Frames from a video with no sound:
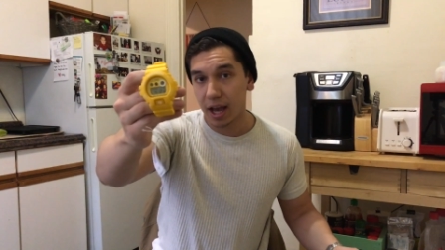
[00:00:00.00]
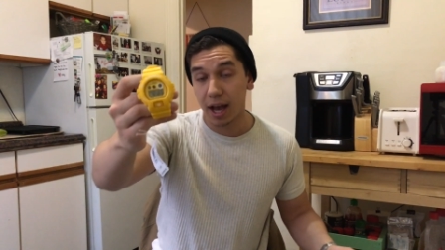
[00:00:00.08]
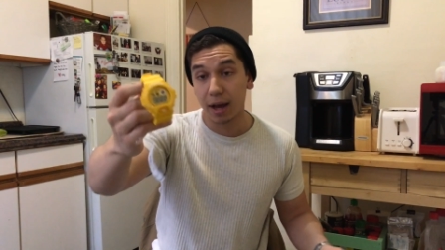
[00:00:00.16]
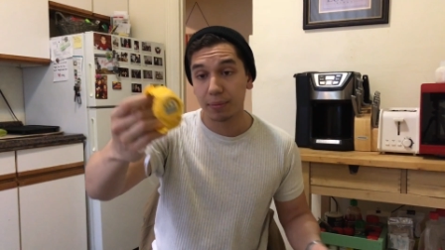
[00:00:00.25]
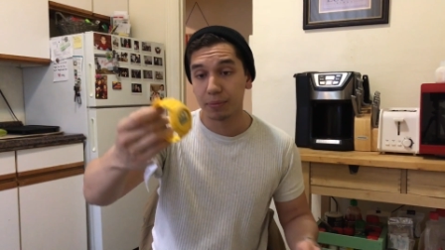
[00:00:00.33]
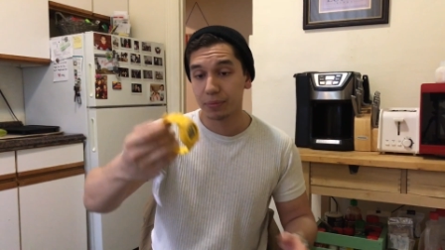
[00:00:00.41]

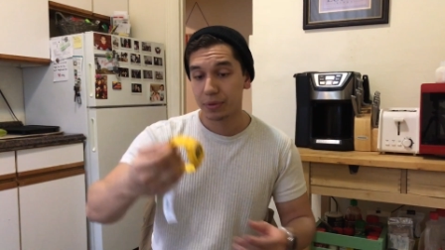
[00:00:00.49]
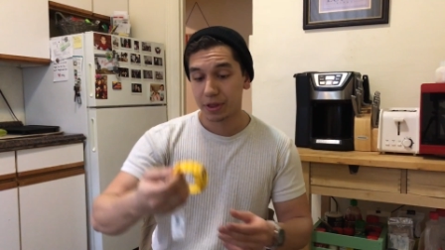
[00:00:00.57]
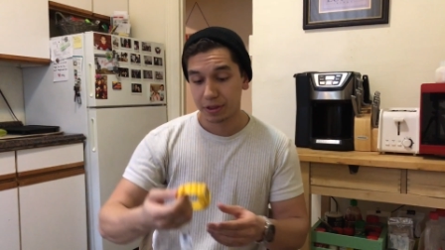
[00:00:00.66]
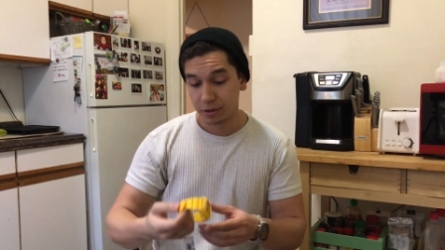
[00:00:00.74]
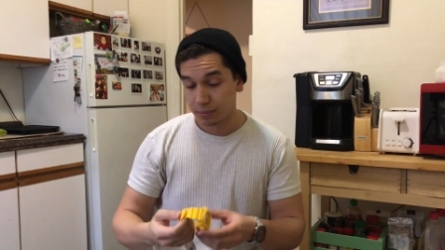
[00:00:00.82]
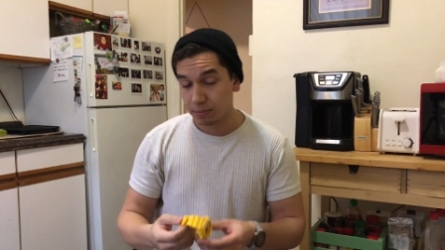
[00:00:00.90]
Um,
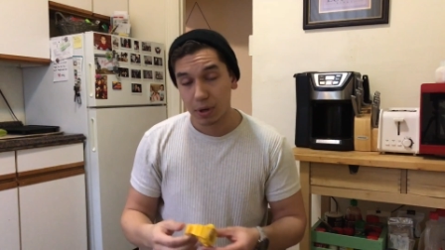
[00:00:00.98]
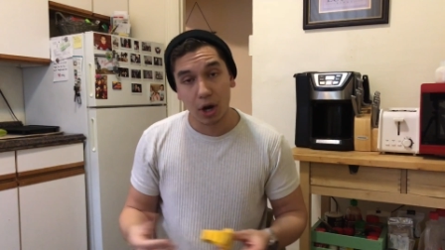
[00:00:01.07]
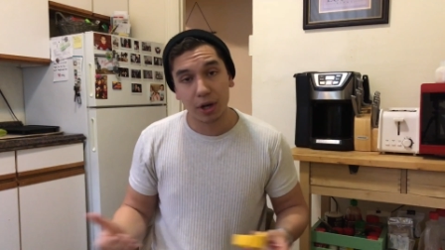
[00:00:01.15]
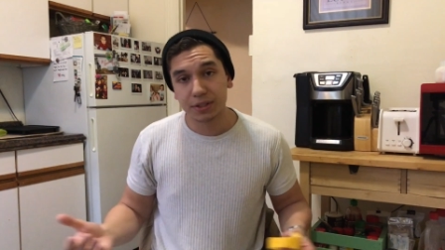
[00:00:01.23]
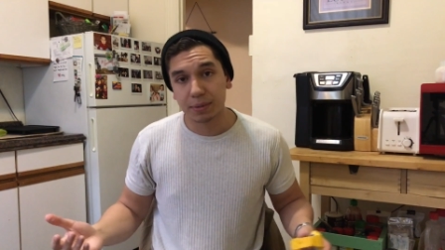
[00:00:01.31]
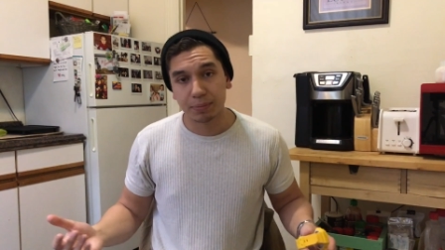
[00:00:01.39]
the
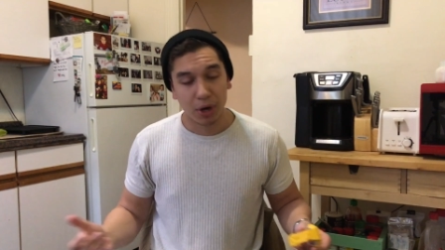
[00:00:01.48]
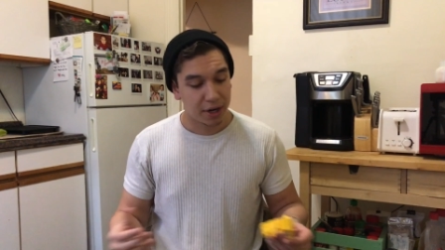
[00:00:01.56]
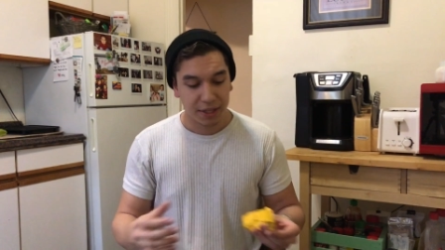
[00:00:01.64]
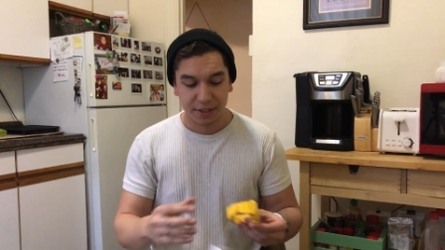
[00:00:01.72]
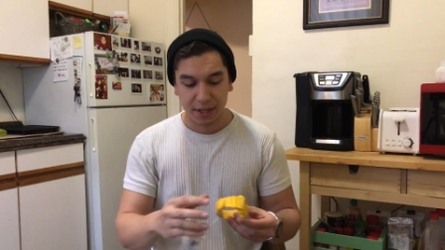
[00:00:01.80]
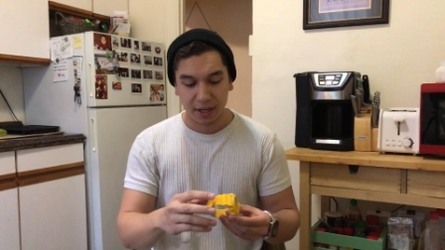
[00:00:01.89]
awesome
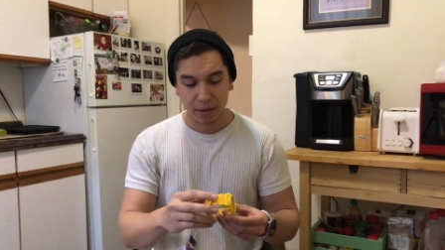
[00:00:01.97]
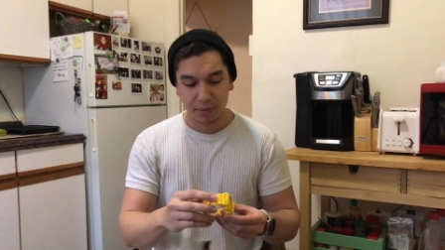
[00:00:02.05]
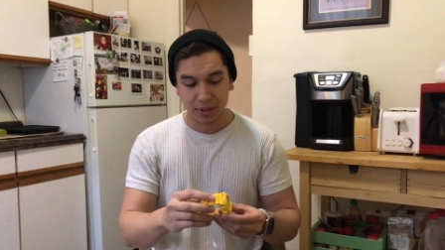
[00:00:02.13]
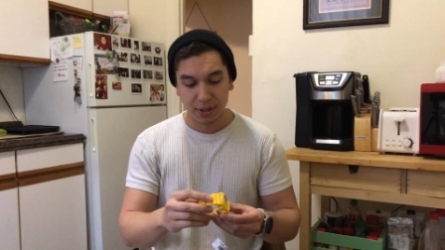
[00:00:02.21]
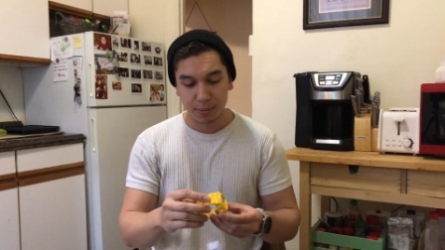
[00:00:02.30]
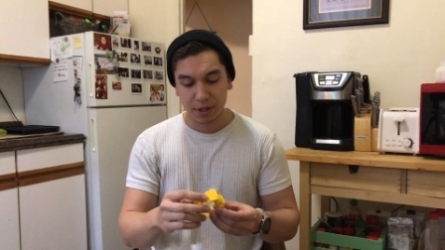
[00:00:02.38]
part is they come
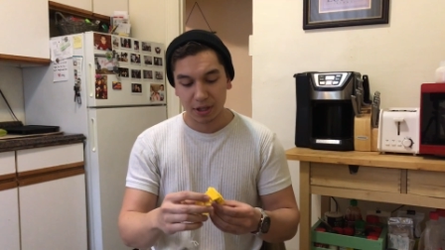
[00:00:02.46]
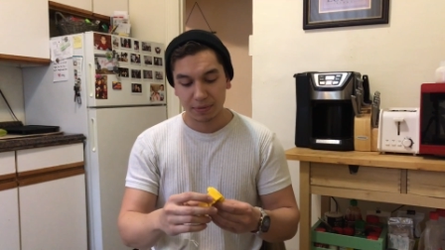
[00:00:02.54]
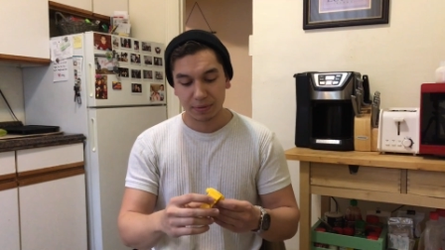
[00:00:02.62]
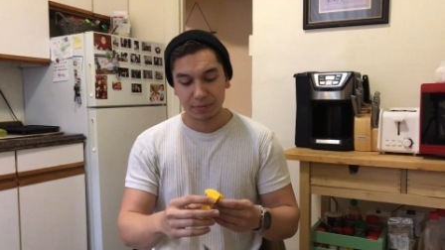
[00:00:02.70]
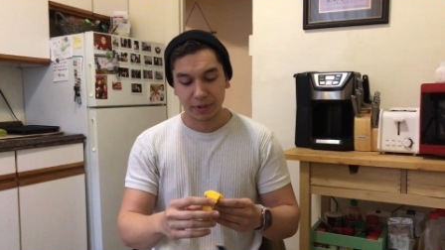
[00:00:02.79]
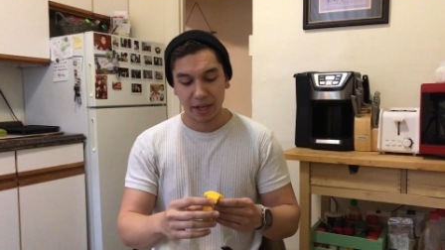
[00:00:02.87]
in so many
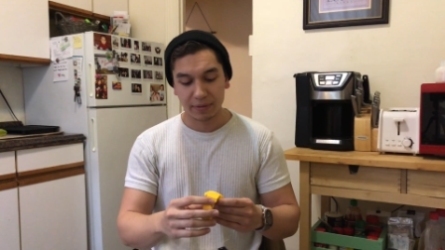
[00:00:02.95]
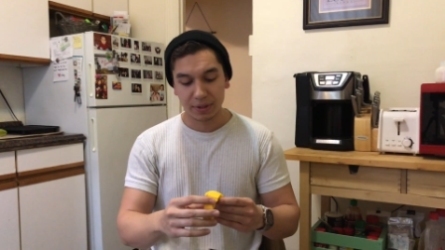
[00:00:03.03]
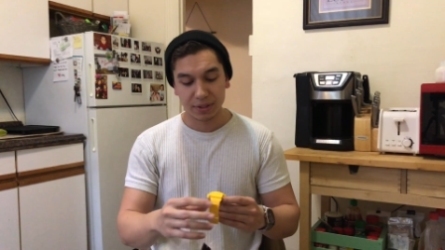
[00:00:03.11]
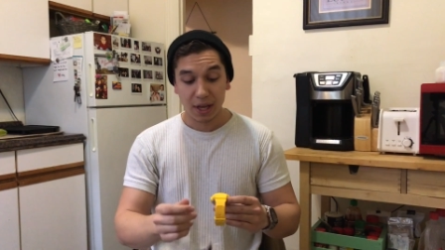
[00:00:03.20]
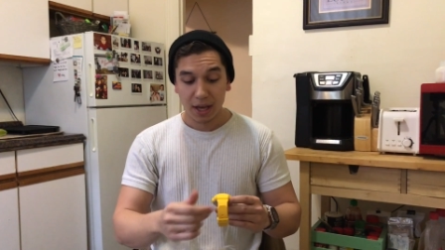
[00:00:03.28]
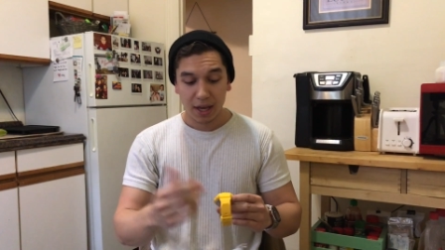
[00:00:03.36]
different
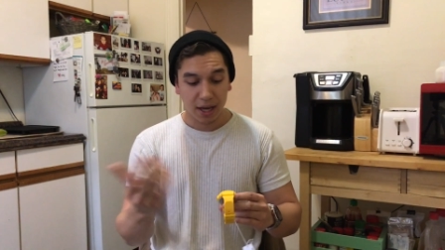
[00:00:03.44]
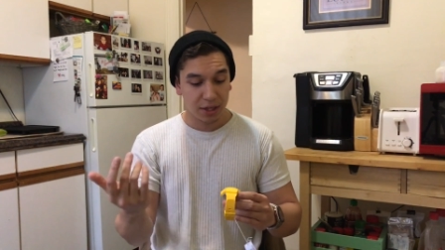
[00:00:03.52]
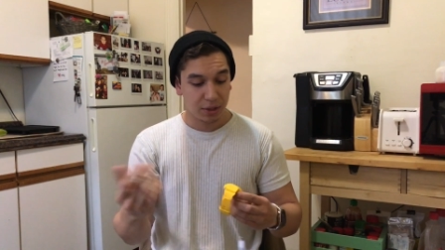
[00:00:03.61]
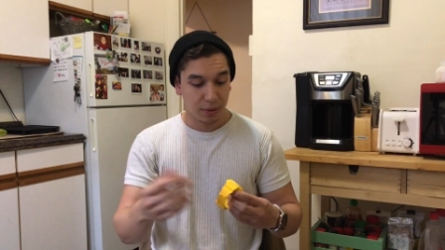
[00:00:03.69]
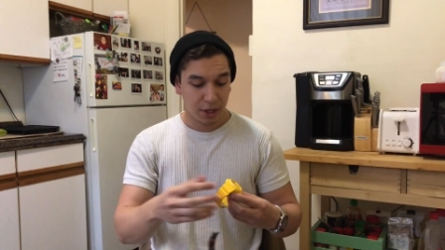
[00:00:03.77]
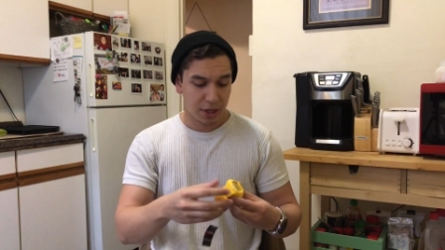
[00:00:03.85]
flavors,
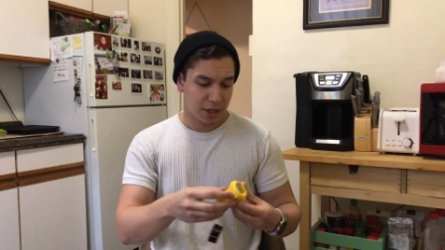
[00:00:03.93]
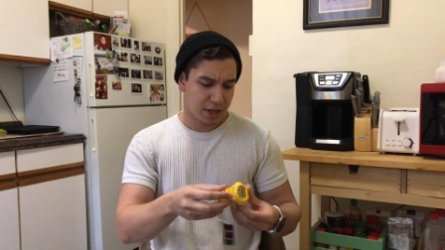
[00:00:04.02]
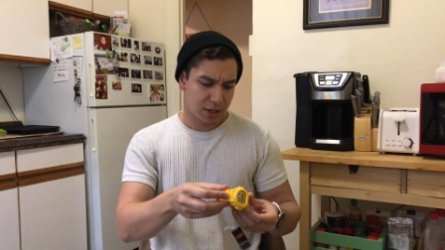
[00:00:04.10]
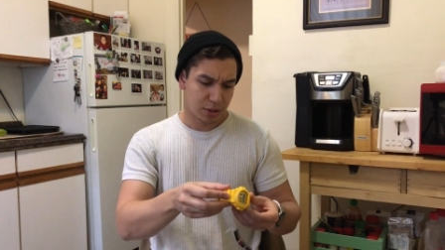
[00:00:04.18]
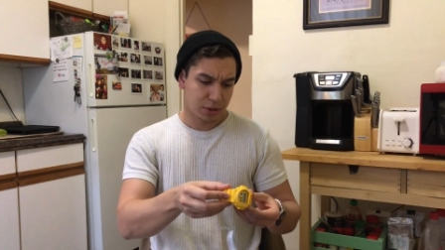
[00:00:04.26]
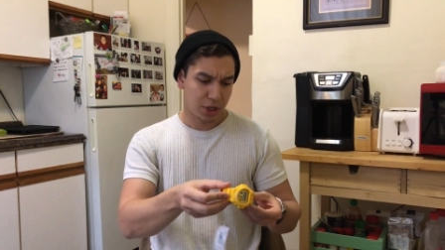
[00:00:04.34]
and you can
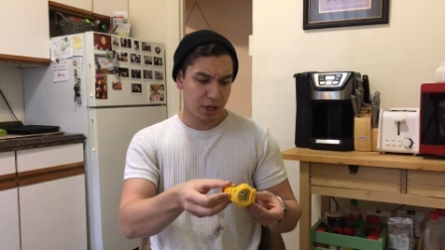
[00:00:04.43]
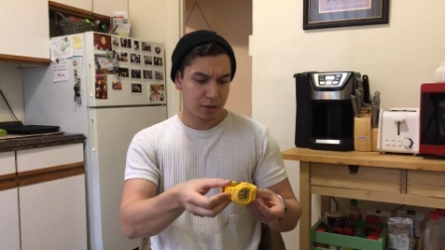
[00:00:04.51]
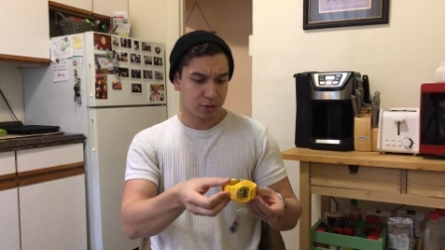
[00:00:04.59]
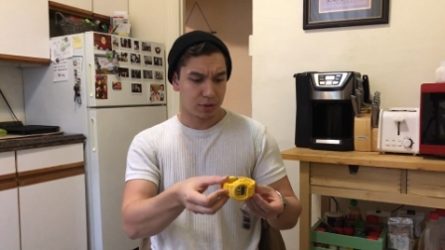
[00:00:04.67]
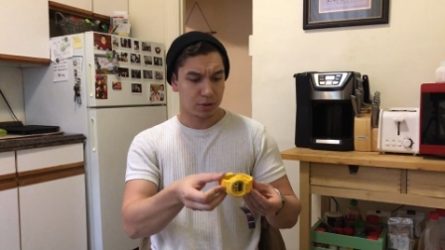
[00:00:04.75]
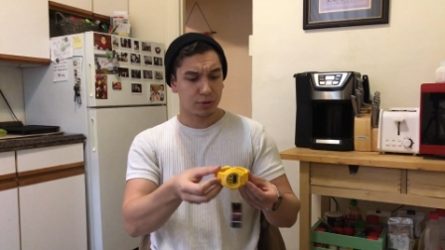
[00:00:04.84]

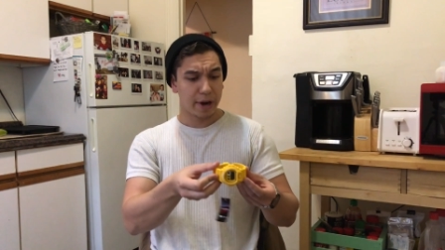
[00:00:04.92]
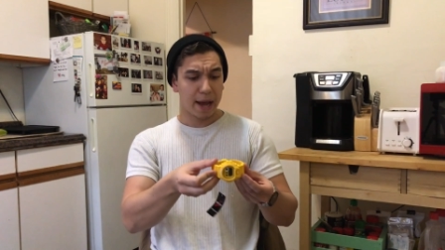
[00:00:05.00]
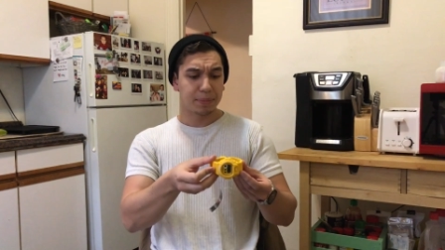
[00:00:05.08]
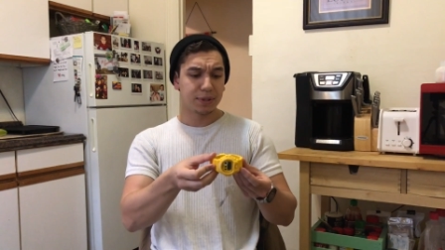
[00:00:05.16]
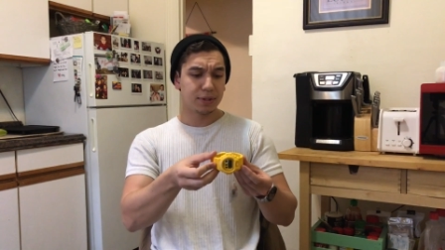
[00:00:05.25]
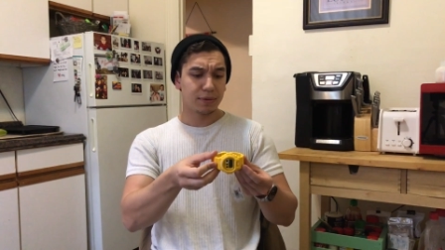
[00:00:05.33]
interchange the
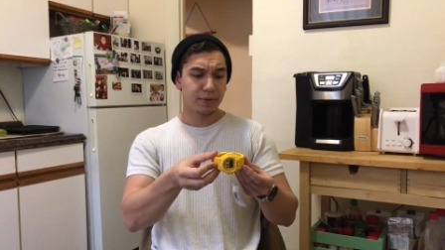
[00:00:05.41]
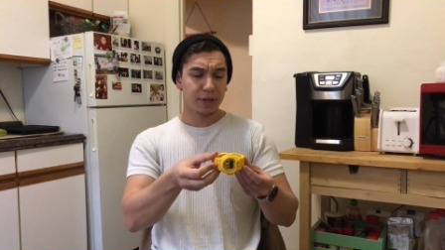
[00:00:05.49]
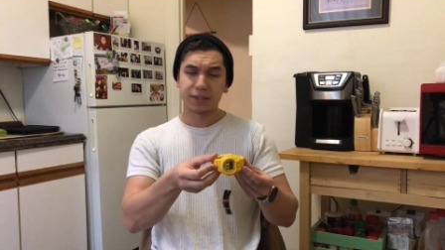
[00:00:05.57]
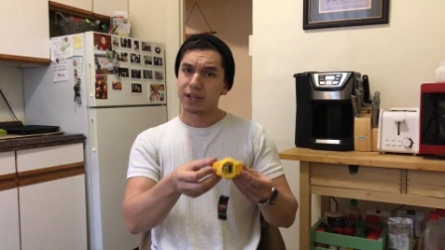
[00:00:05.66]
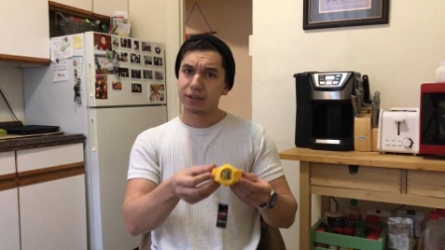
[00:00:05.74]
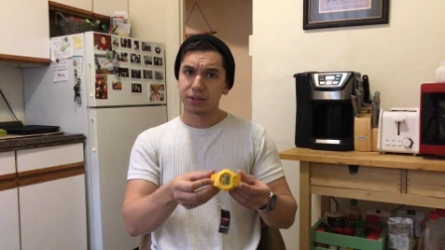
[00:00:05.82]
straps. So far
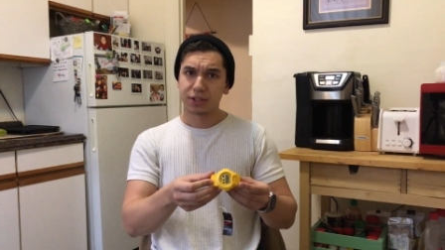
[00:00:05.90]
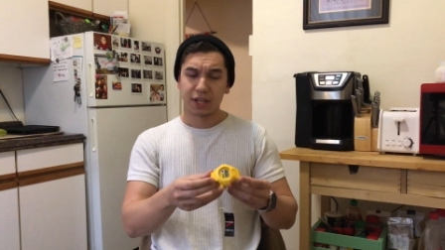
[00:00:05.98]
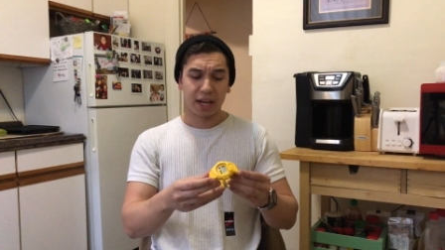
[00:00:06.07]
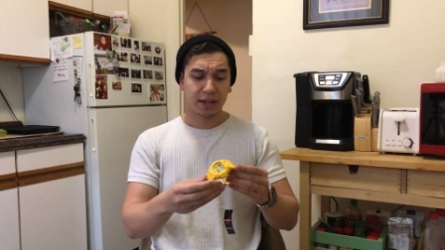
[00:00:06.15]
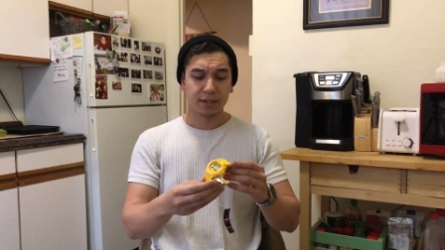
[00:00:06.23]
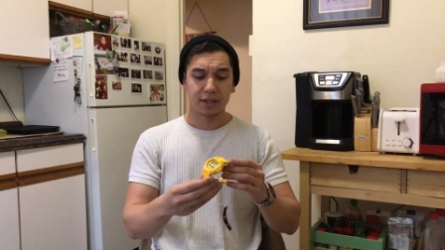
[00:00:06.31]
as I
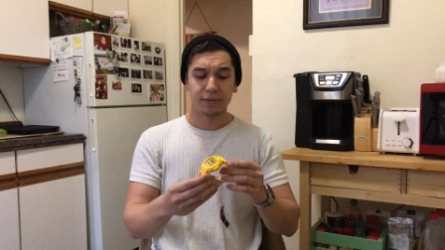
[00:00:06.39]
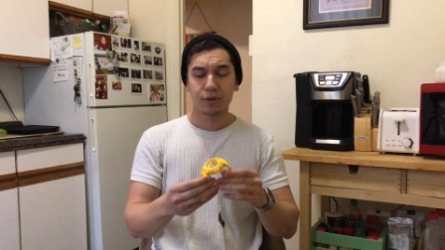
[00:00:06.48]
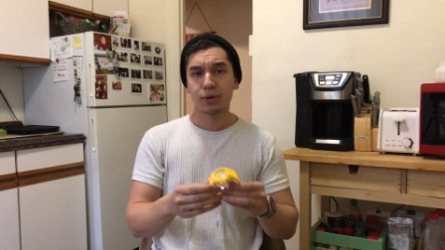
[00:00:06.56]
understand, of